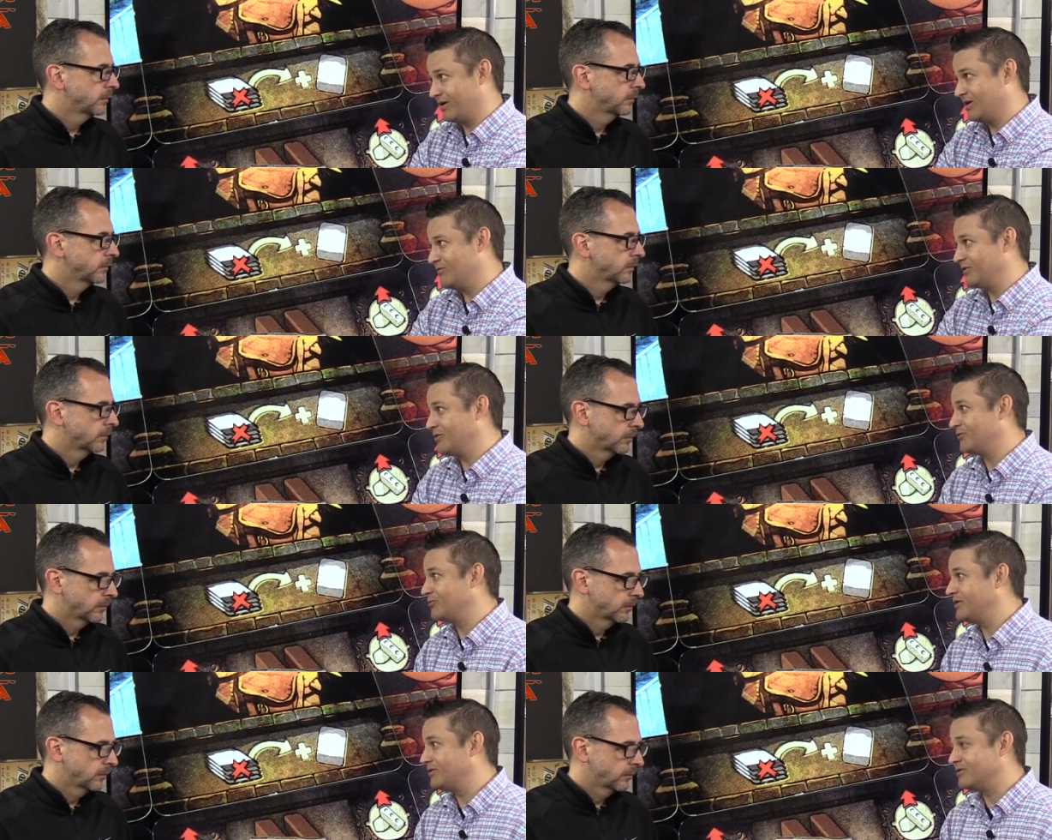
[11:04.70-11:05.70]
Speaker 1: uncovering their
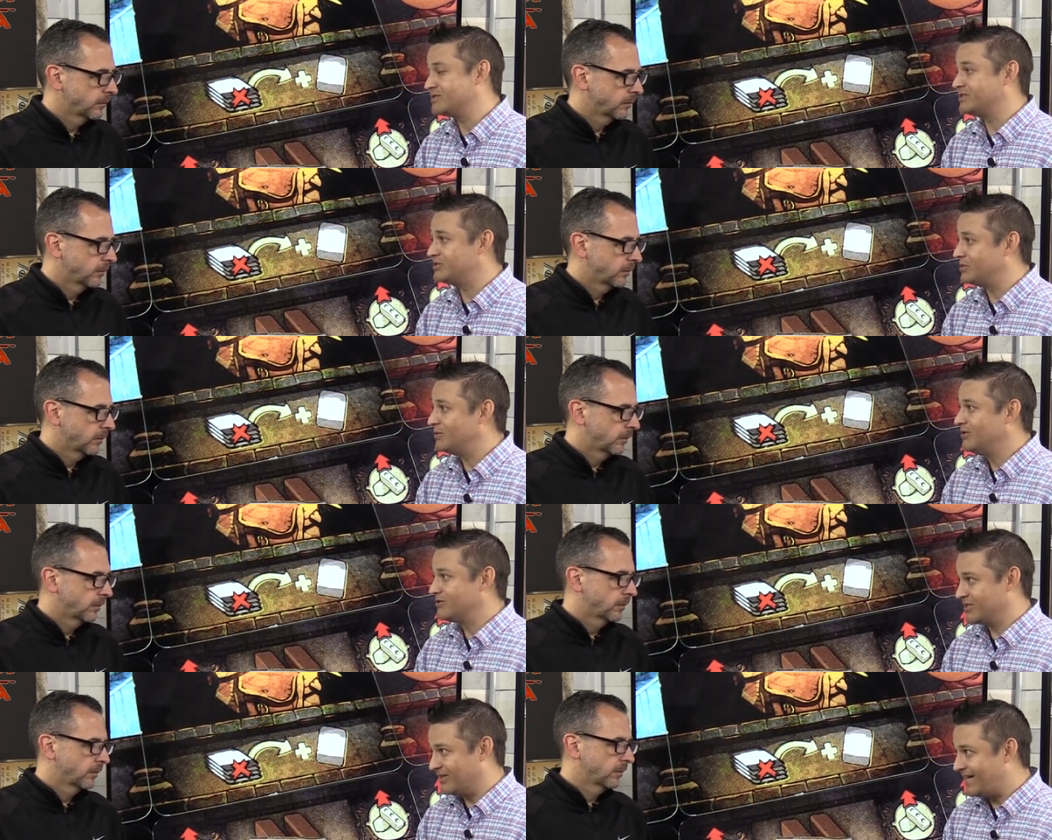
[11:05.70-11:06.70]
three curses. So
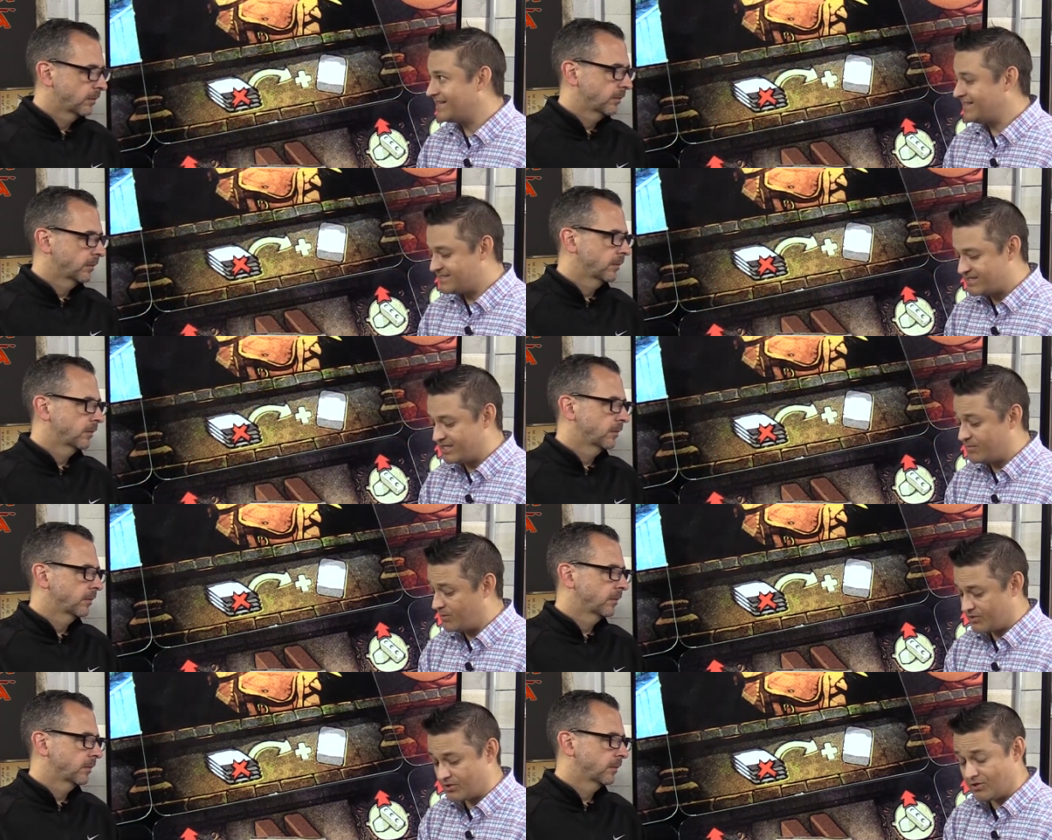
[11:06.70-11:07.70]
there's a lot of things to think
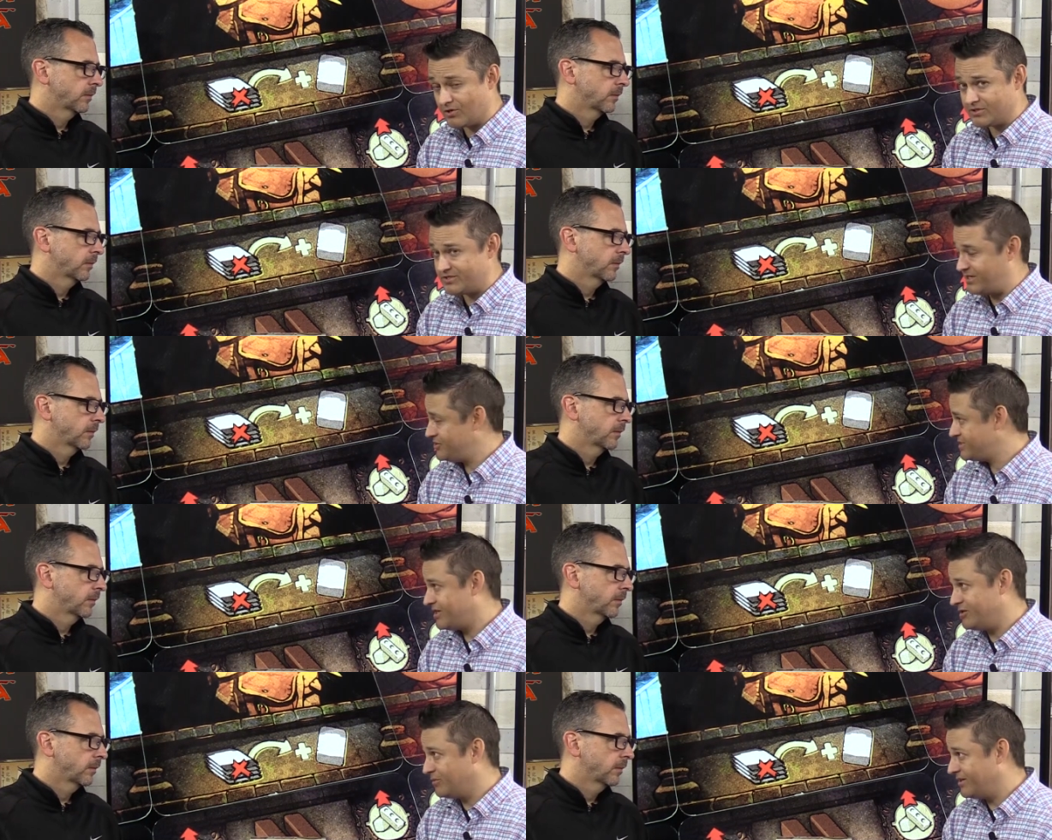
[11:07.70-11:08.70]
about with the cards, not just
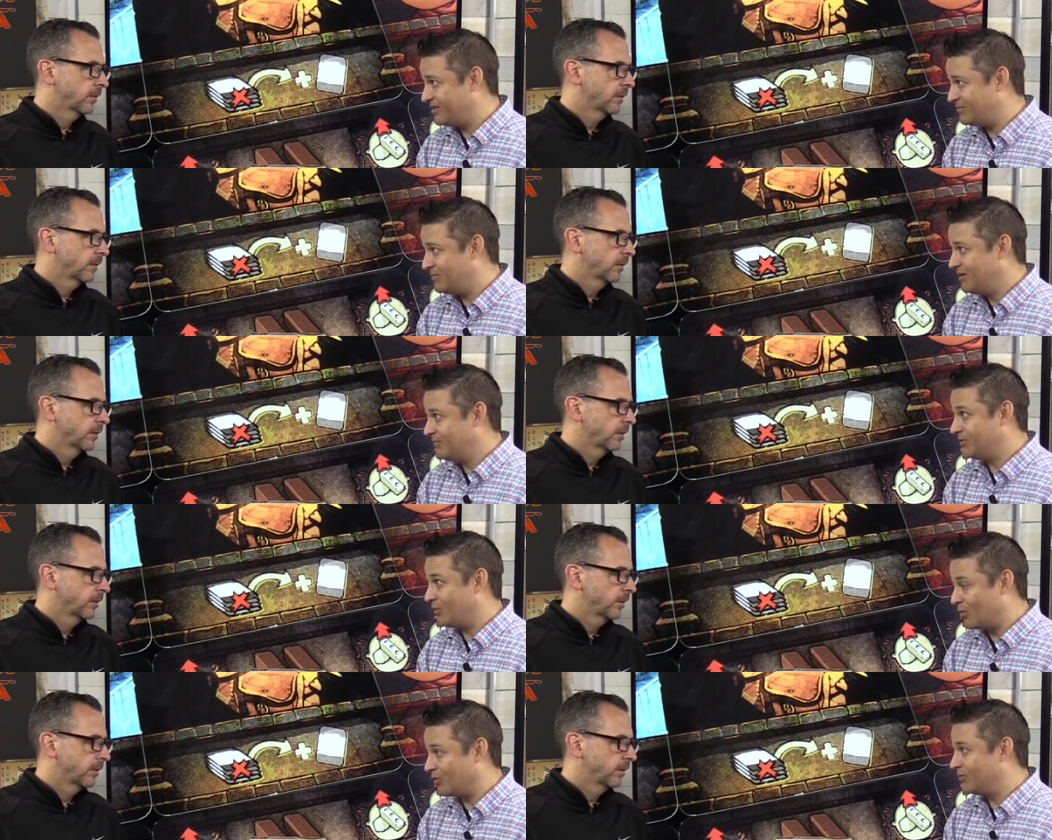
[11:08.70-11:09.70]
how you play them, but the
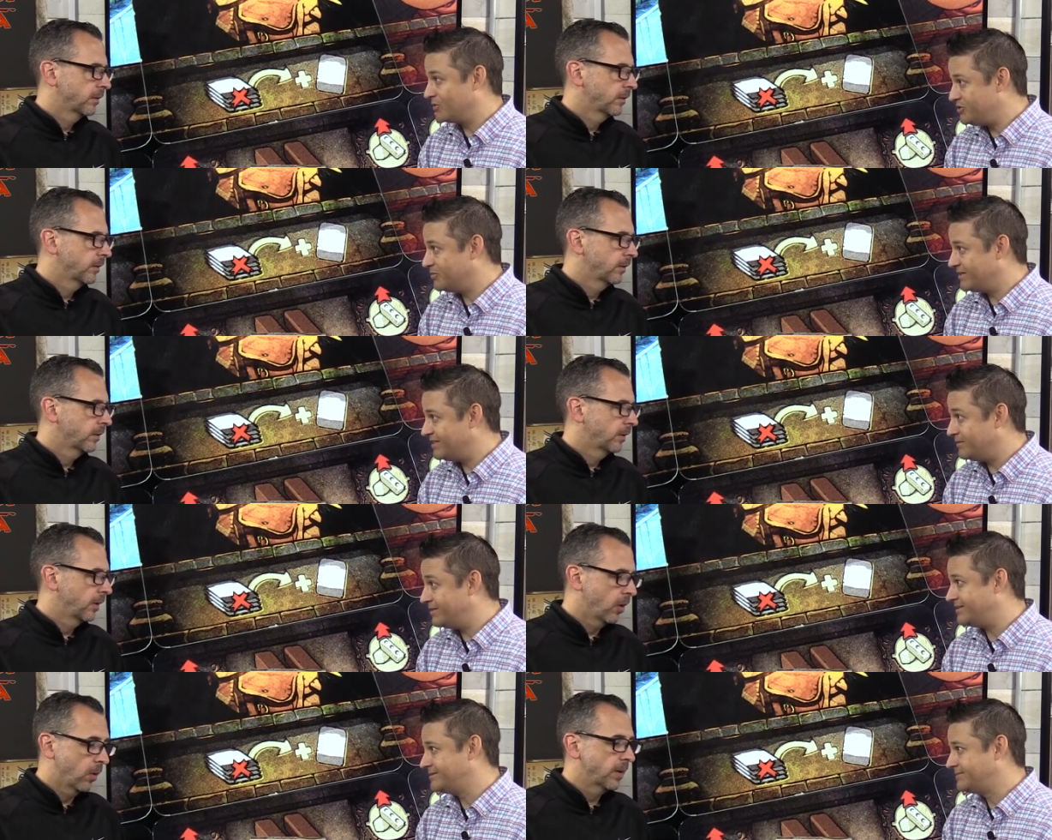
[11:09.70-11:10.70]
order in which you play them
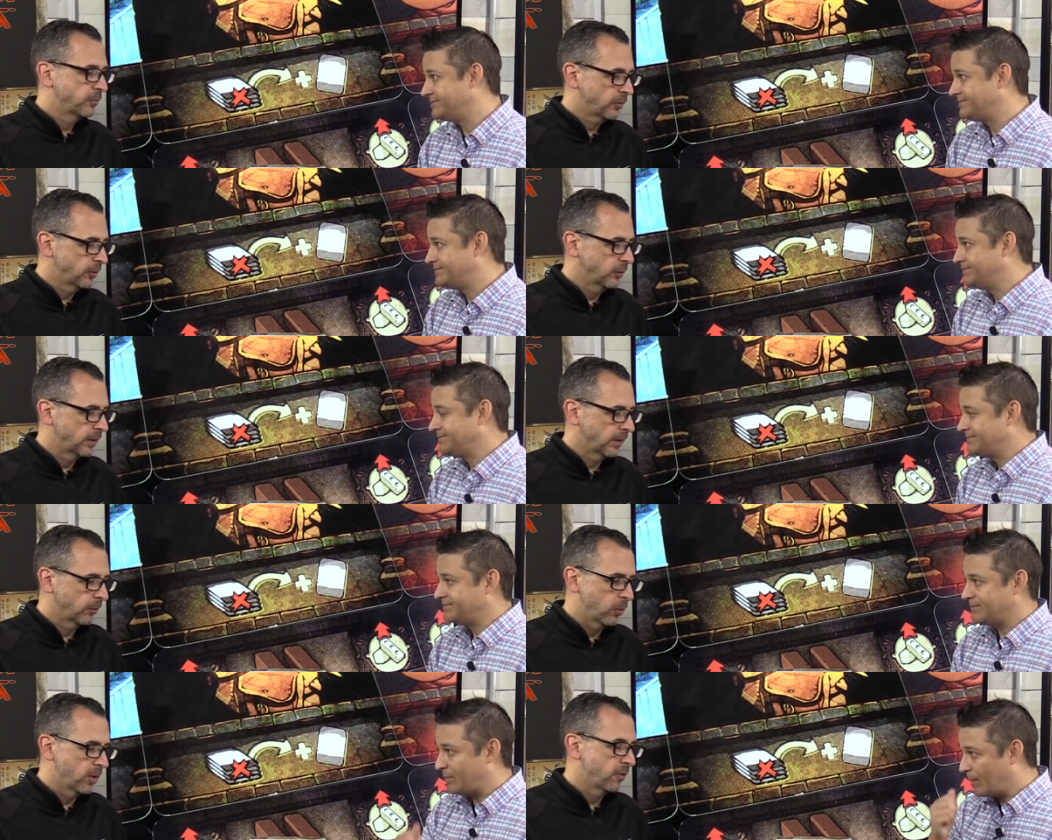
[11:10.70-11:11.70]
in. Oh,
Speaker 2: absolutely.
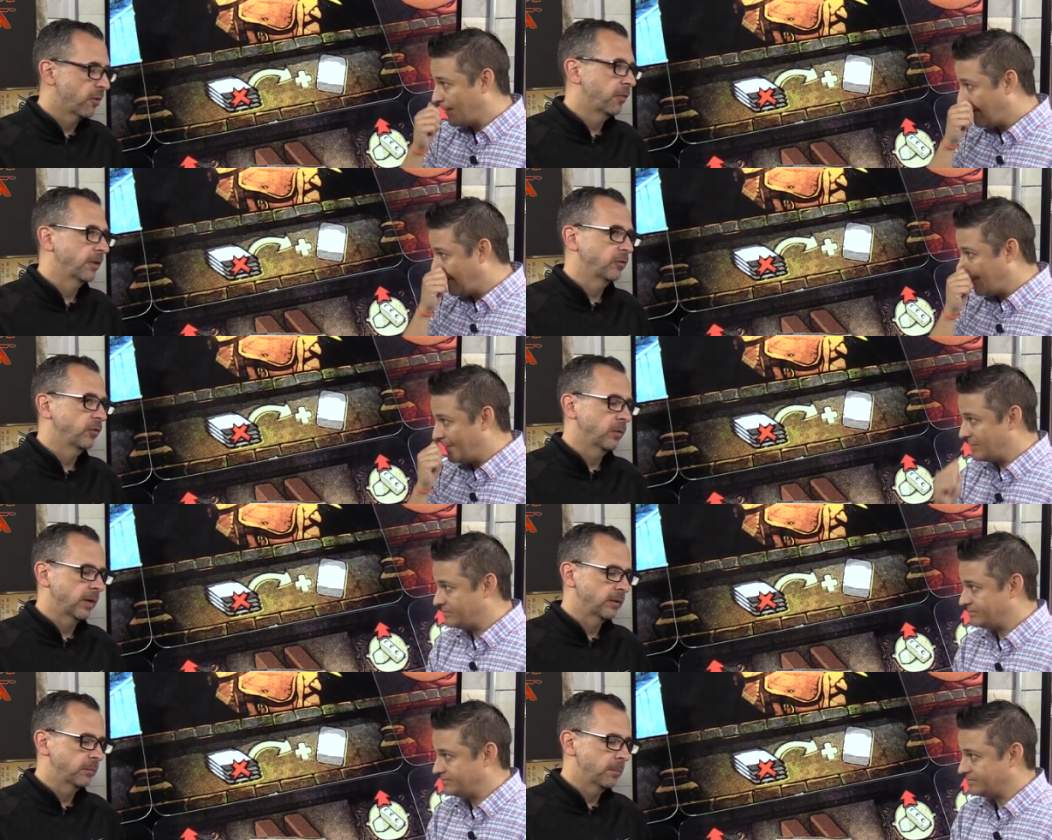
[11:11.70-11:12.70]
Uh, one other thing too,
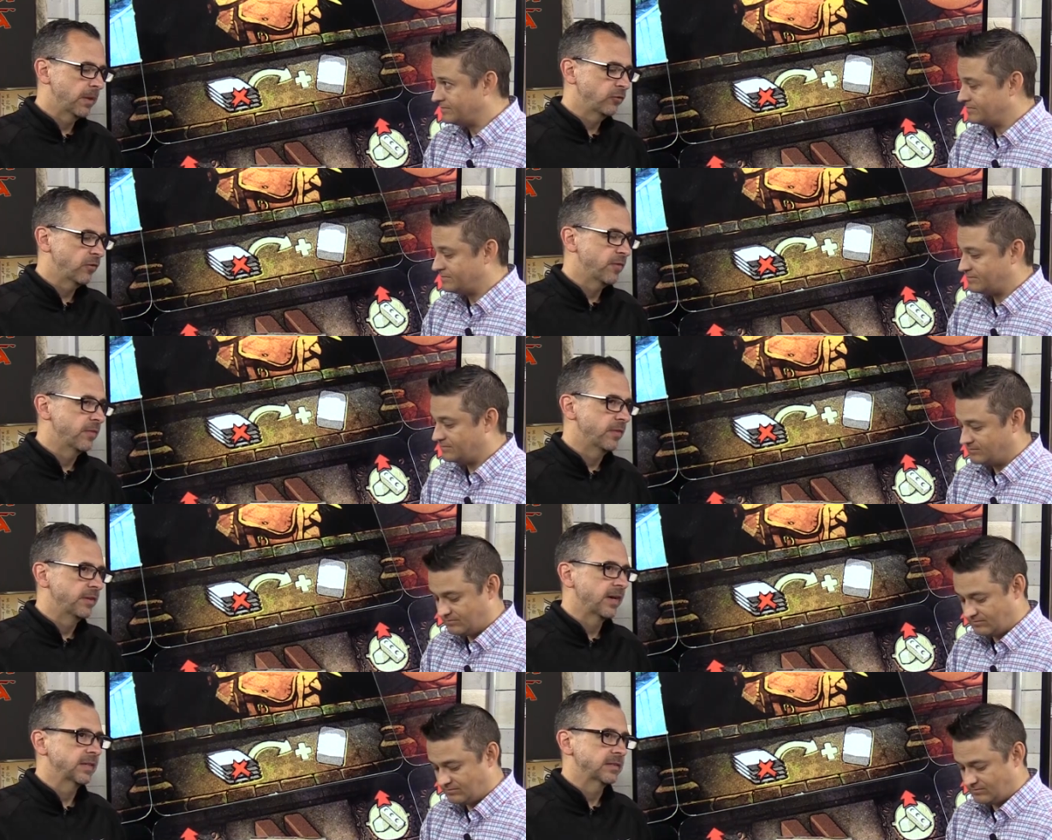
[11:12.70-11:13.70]
I mentioned the
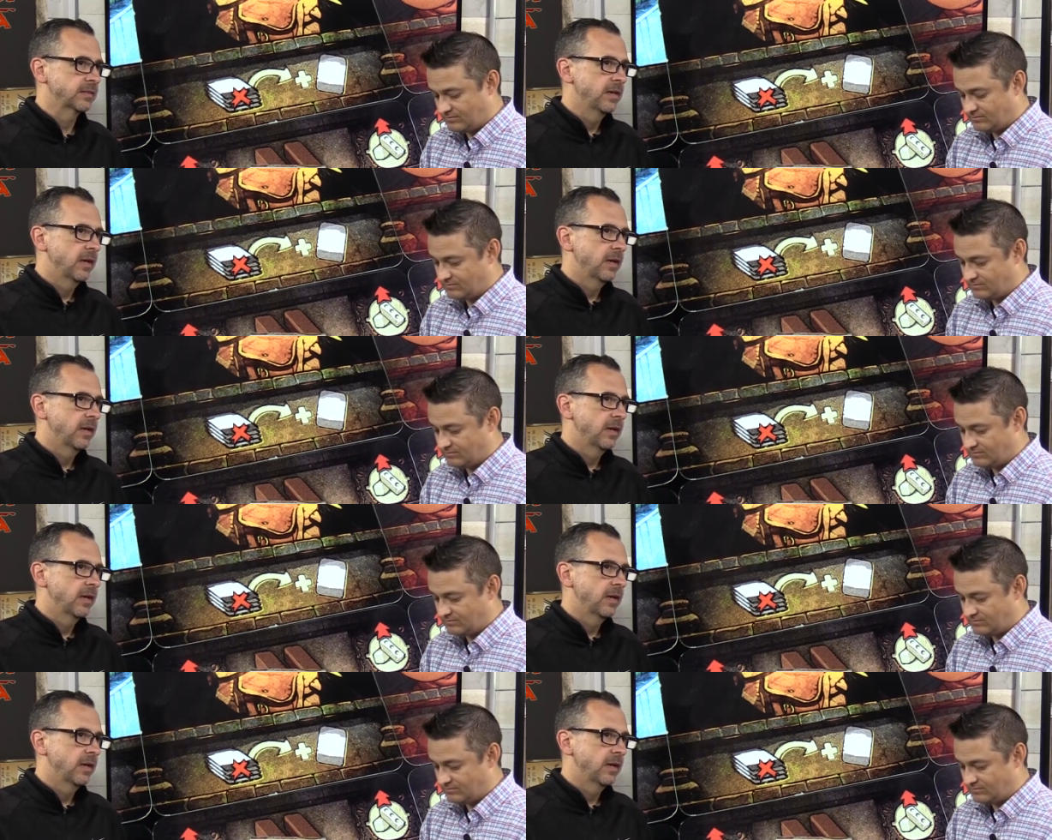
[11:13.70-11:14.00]
dice.